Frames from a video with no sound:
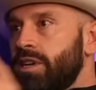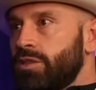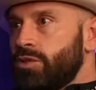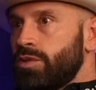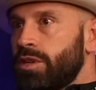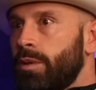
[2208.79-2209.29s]

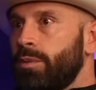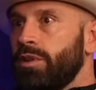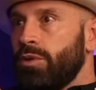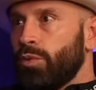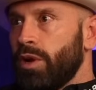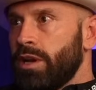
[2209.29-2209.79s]
tells you something,
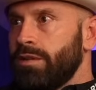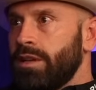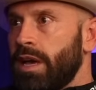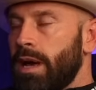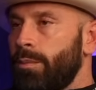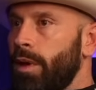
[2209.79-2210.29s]
you read a
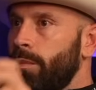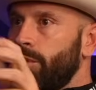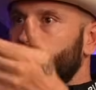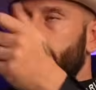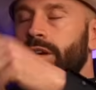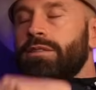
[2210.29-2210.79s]
DM, maybe
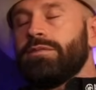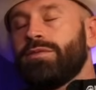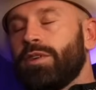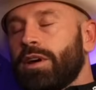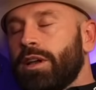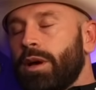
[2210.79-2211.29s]
you're like
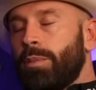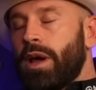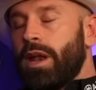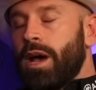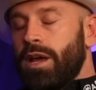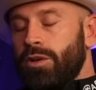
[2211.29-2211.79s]
up
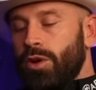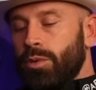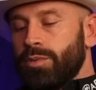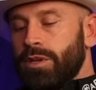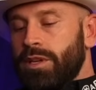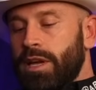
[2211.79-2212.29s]
at night, you
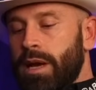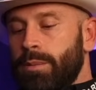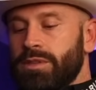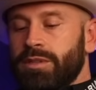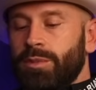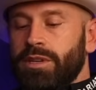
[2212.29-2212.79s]
open a DM
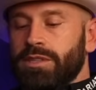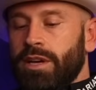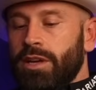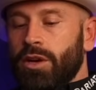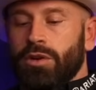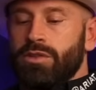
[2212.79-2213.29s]
and some kid's
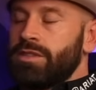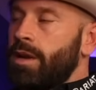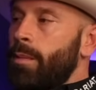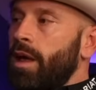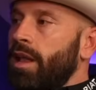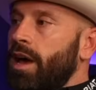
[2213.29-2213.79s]
like, yo, you saved my